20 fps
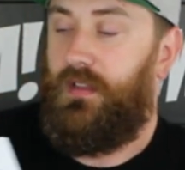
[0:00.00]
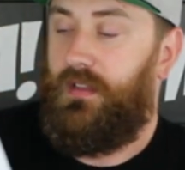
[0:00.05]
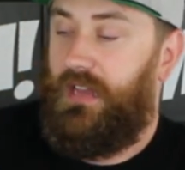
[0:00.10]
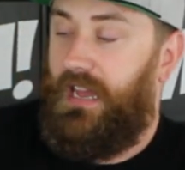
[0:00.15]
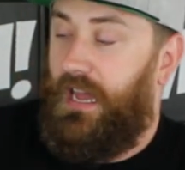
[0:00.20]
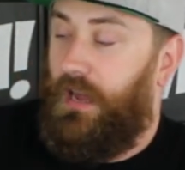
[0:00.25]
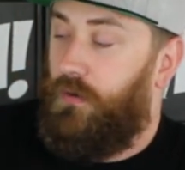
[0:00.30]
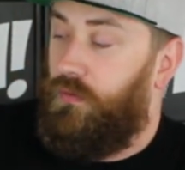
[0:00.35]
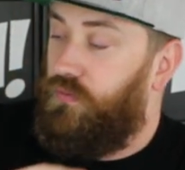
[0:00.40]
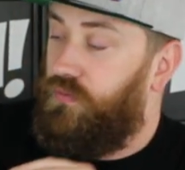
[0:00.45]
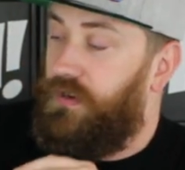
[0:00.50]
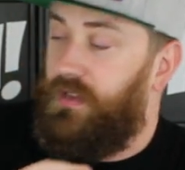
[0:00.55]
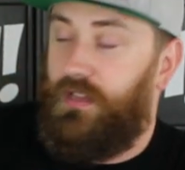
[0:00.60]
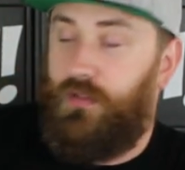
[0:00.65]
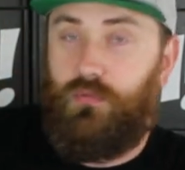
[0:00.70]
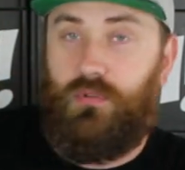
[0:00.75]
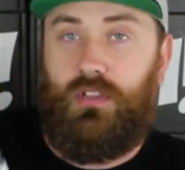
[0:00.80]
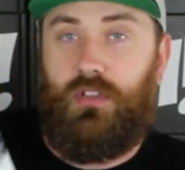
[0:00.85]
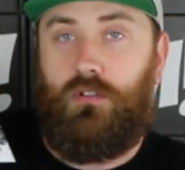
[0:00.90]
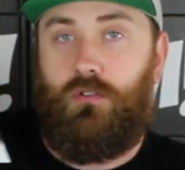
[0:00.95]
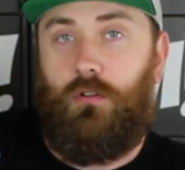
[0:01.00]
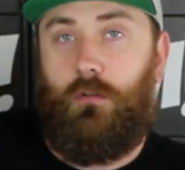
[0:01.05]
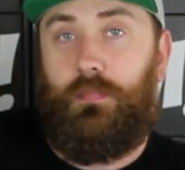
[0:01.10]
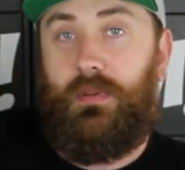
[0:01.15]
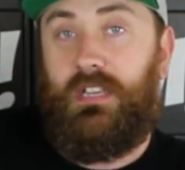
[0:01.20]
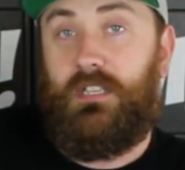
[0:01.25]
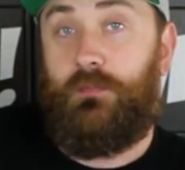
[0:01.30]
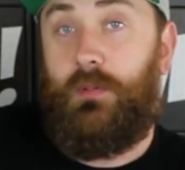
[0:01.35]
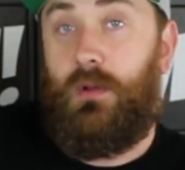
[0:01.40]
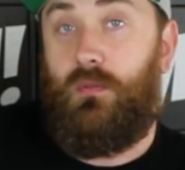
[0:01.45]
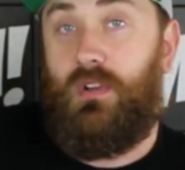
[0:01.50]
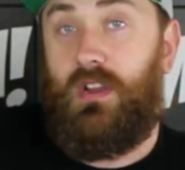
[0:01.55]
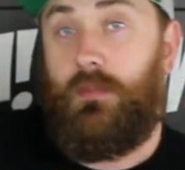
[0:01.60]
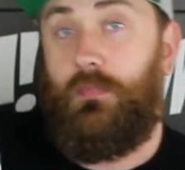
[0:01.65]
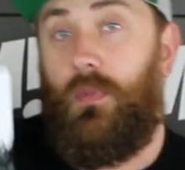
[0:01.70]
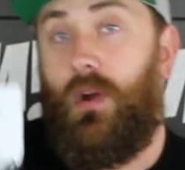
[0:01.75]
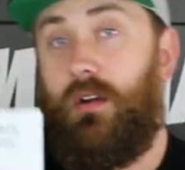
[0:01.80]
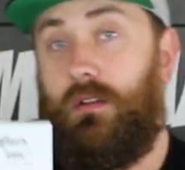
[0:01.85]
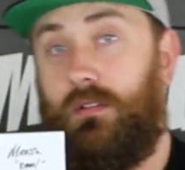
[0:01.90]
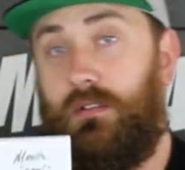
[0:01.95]
Uh, really, really cool piece by
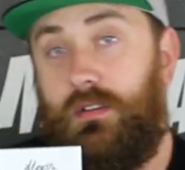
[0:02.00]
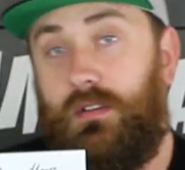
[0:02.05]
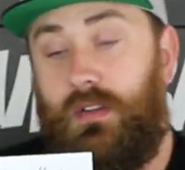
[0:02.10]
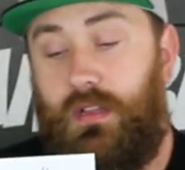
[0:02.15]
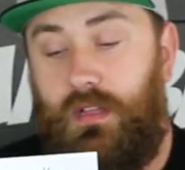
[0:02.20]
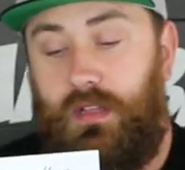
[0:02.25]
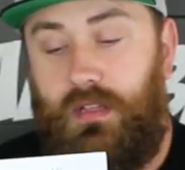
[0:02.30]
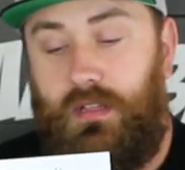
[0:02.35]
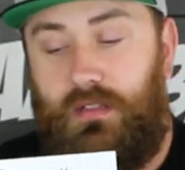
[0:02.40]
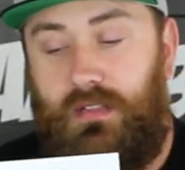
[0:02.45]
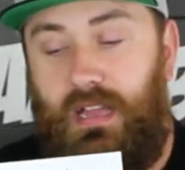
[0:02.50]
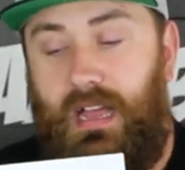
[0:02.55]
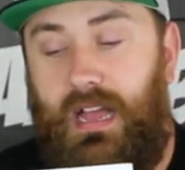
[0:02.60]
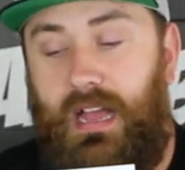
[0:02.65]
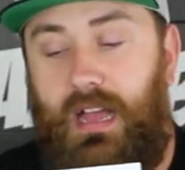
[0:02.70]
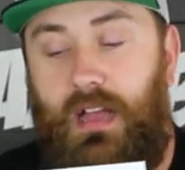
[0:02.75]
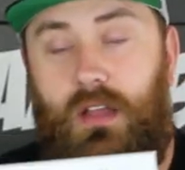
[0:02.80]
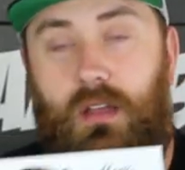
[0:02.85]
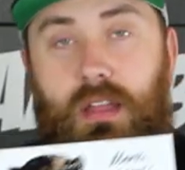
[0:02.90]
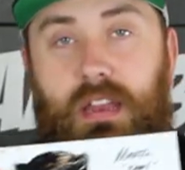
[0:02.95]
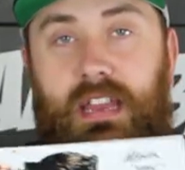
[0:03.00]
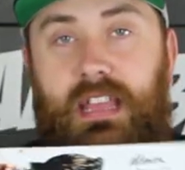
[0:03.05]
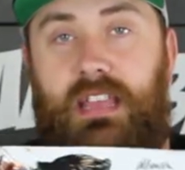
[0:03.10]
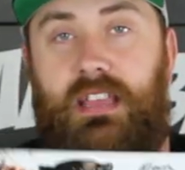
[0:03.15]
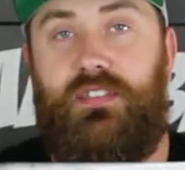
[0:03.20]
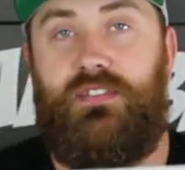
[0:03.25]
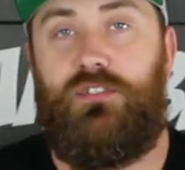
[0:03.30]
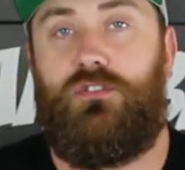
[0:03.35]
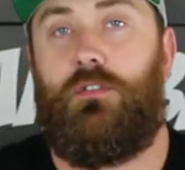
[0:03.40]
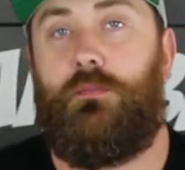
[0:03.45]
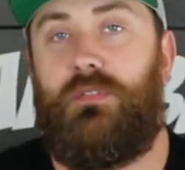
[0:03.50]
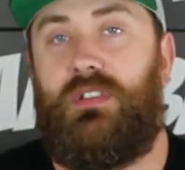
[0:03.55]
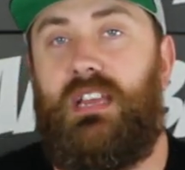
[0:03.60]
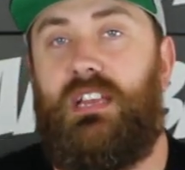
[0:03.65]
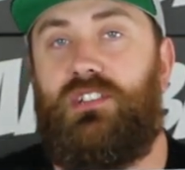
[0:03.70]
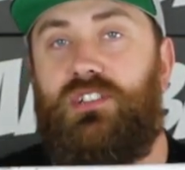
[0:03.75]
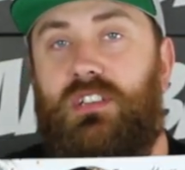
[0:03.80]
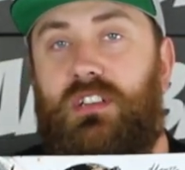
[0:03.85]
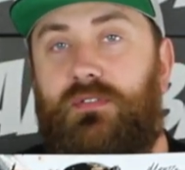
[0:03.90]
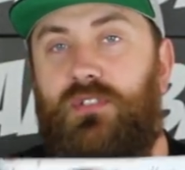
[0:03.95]
Rick Martin uh, in his
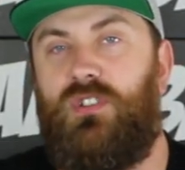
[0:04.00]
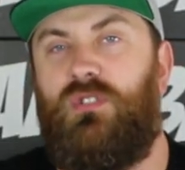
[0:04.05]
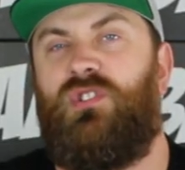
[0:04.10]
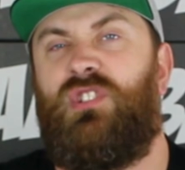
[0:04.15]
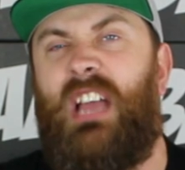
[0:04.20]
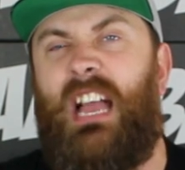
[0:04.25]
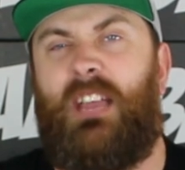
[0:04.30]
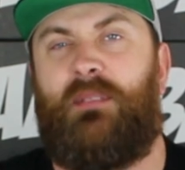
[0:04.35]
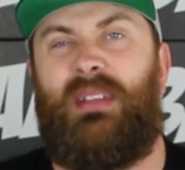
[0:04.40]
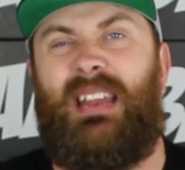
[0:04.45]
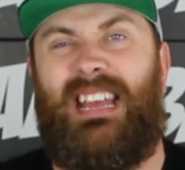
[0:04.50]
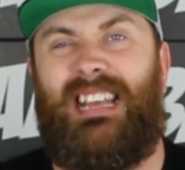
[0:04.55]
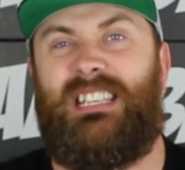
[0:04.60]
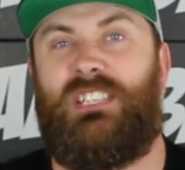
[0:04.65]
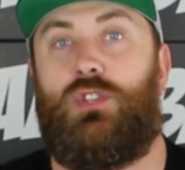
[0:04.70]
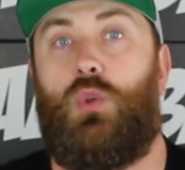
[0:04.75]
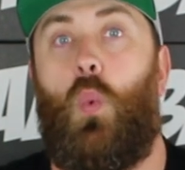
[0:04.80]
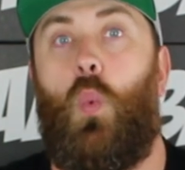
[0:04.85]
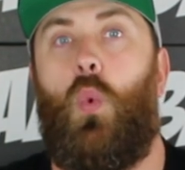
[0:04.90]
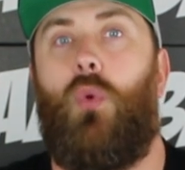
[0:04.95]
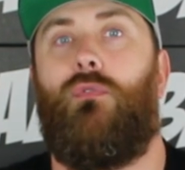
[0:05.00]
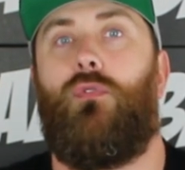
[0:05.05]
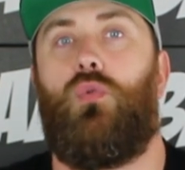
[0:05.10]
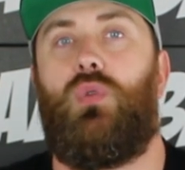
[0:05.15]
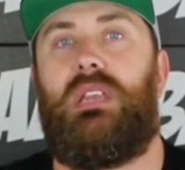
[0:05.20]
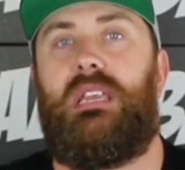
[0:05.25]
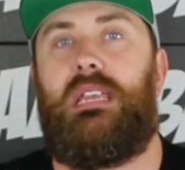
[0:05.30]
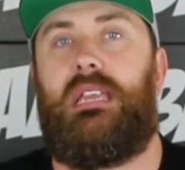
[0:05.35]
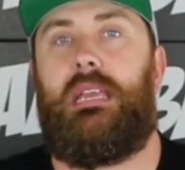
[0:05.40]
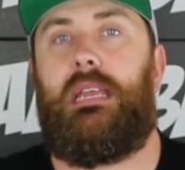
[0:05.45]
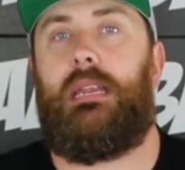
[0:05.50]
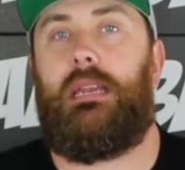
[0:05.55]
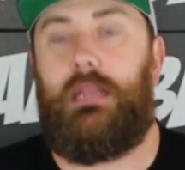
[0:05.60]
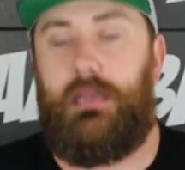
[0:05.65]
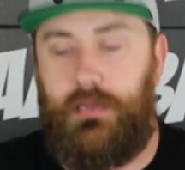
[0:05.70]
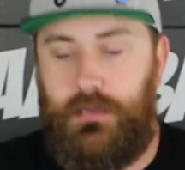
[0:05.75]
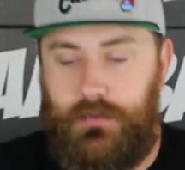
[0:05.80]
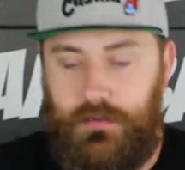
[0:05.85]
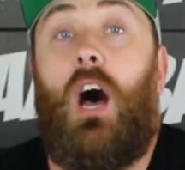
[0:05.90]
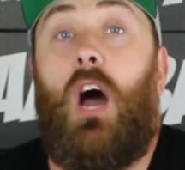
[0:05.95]
interpretation of Hugh Jackman as the Wolverine.
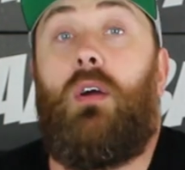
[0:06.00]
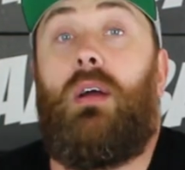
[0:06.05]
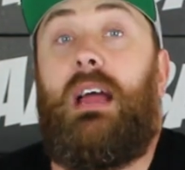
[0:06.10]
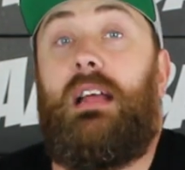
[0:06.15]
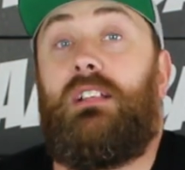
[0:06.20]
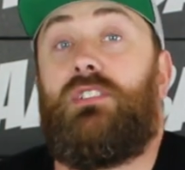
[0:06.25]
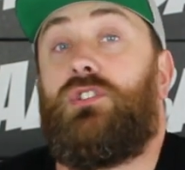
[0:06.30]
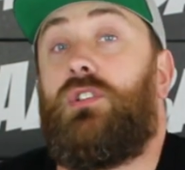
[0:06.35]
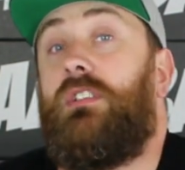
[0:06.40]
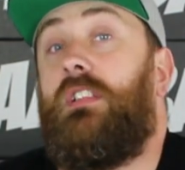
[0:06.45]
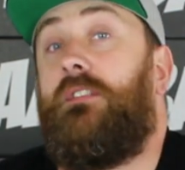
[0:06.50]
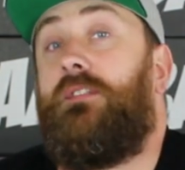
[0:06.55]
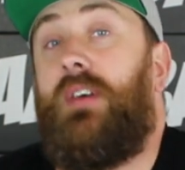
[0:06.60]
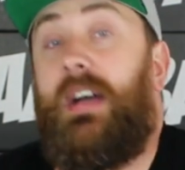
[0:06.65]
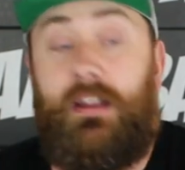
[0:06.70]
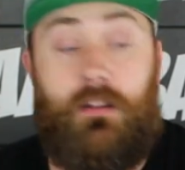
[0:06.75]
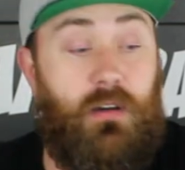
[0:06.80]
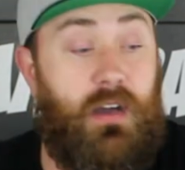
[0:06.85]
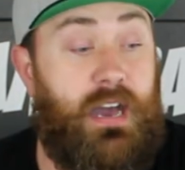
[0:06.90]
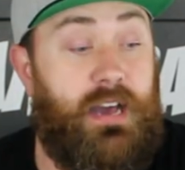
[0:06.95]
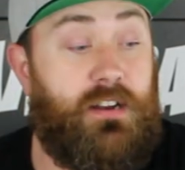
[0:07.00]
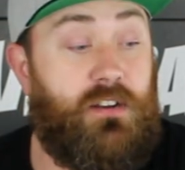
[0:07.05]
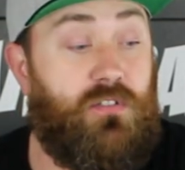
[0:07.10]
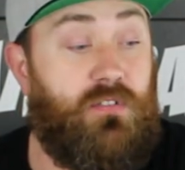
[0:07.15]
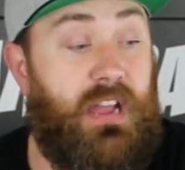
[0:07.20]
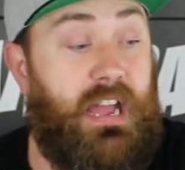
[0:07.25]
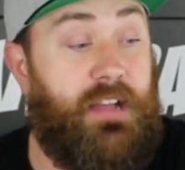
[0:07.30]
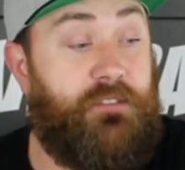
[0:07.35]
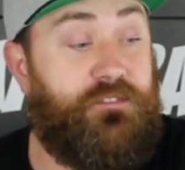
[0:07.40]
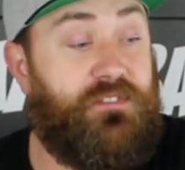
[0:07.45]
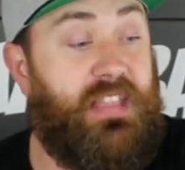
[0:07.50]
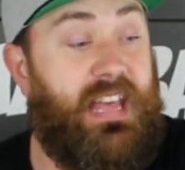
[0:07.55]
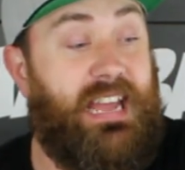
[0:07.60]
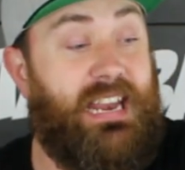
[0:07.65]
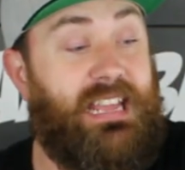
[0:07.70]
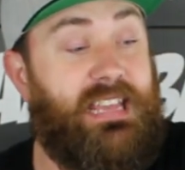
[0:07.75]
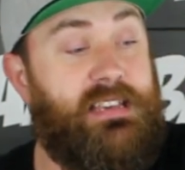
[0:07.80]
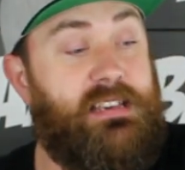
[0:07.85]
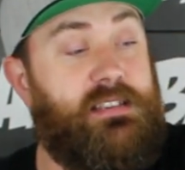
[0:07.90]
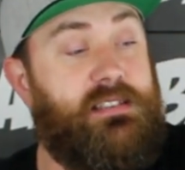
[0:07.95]
All right, let's go to the final autograph
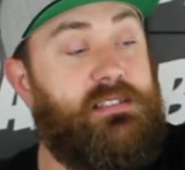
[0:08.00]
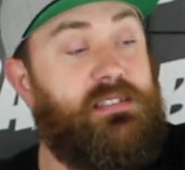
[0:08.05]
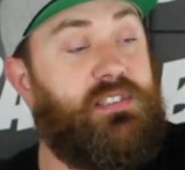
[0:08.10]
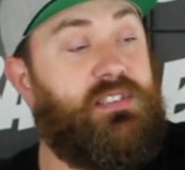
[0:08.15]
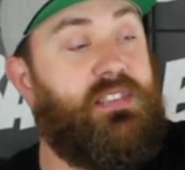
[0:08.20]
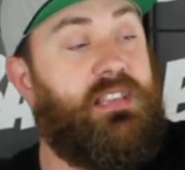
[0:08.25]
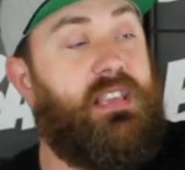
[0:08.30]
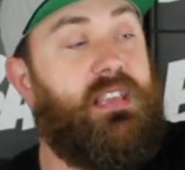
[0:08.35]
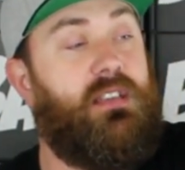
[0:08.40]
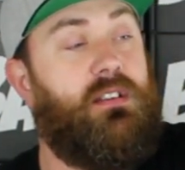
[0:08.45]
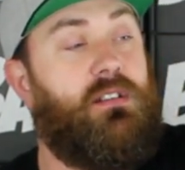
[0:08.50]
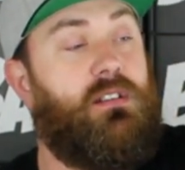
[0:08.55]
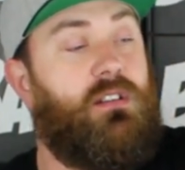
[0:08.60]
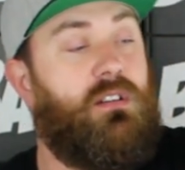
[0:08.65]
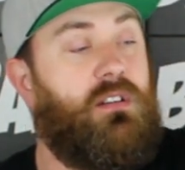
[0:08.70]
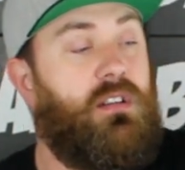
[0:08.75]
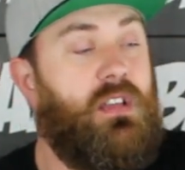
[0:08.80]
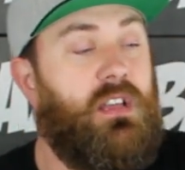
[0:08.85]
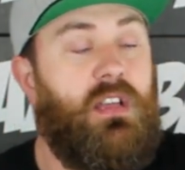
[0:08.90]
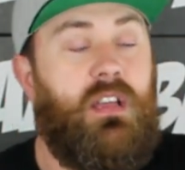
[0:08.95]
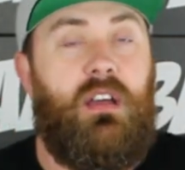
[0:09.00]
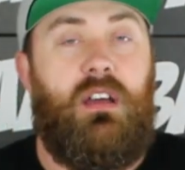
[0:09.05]
that is here.